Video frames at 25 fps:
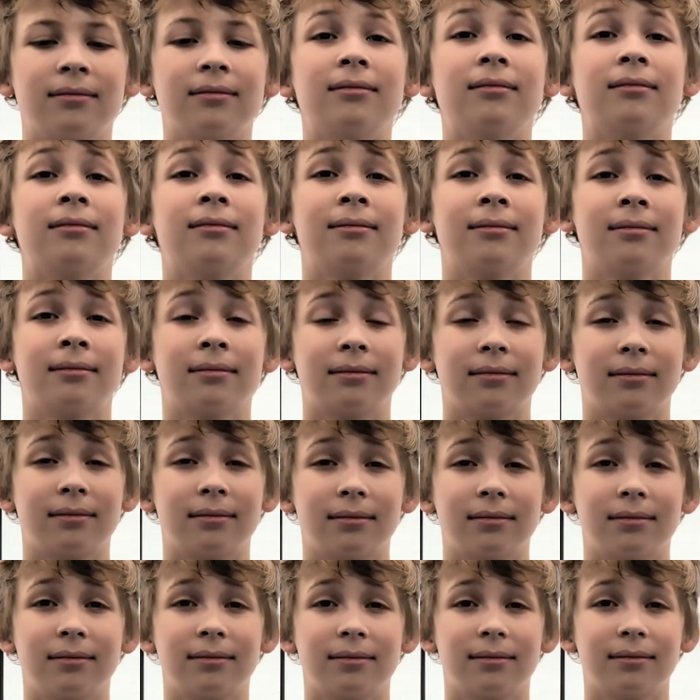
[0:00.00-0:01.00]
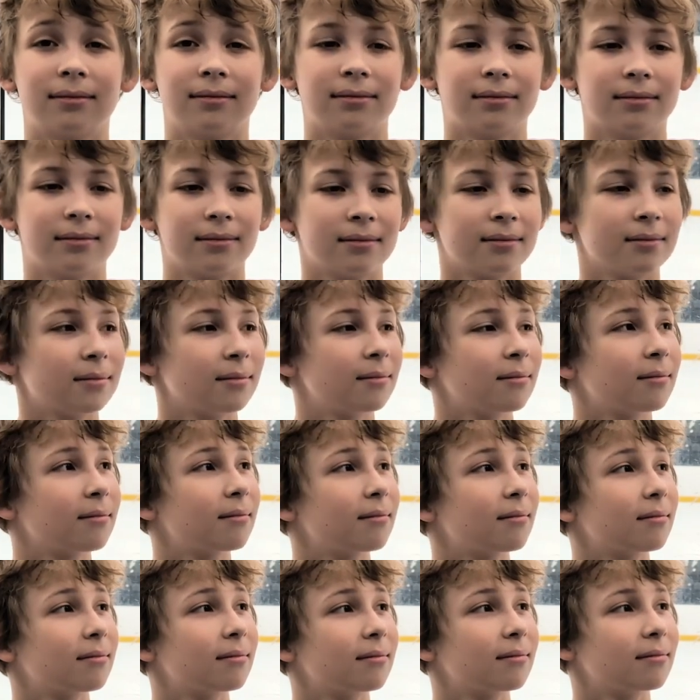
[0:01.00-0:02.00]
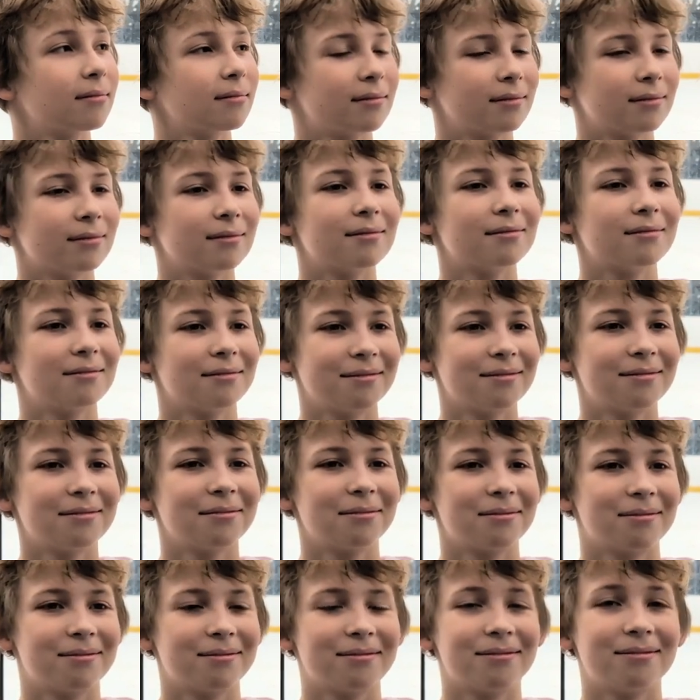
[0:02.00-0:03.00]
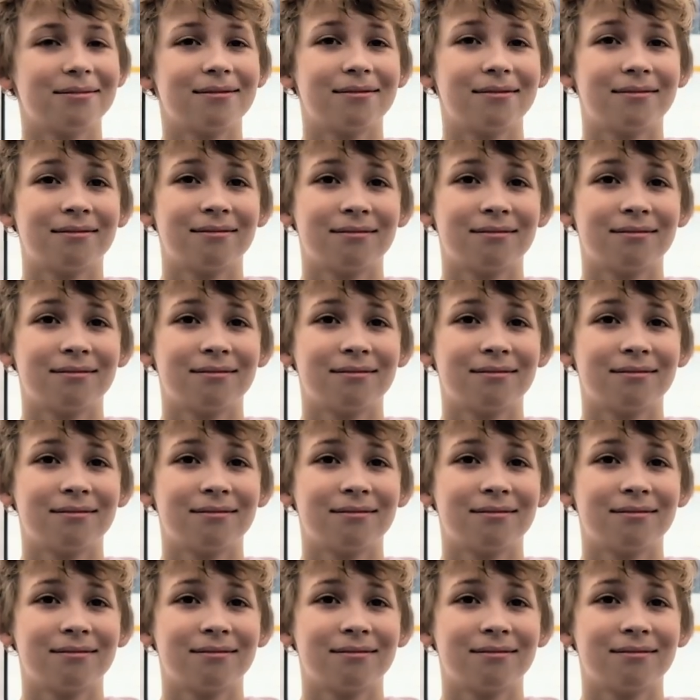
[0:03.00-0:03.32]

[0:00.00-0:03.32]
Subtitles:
(silent)